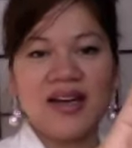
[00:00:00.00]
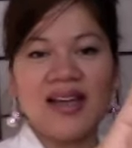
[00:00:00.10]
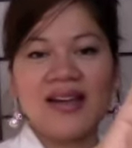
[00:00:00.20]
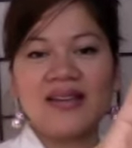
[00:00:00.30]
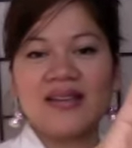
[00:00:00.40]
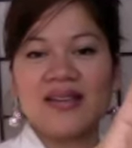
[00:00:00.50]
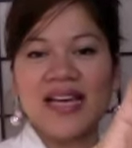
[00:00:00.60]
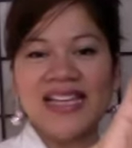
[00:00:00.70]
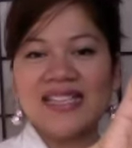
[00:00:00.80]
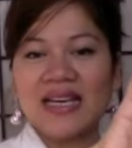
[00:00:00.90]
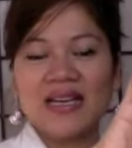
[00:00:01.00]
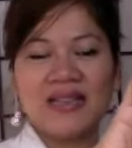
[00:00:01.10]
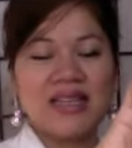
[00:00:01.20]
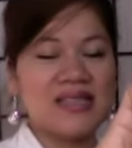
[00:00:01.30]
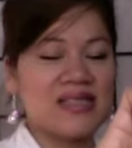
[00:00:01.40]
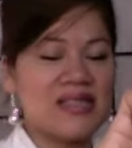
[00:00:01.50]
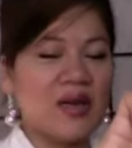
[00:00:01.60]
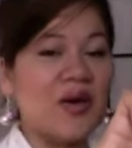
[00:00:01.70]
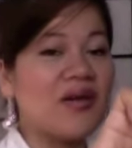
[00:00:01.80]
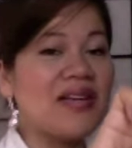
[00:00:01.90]
And like I said, this is
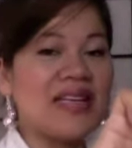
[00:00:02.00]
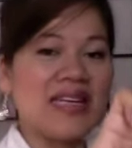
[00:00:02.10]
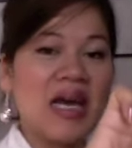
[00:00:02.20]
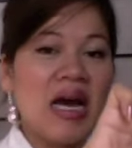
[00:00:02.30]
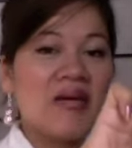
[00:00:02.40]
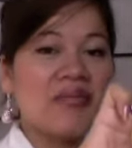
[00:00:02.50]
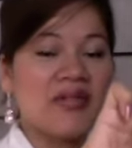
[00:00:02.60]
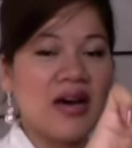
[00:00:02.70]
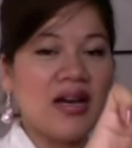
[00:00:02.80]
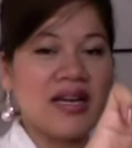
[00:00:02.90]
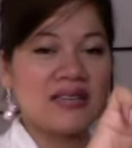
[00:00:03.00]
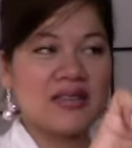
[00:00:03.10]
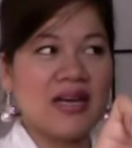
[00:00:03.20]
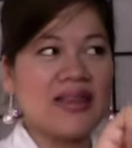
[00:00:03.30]
the only product,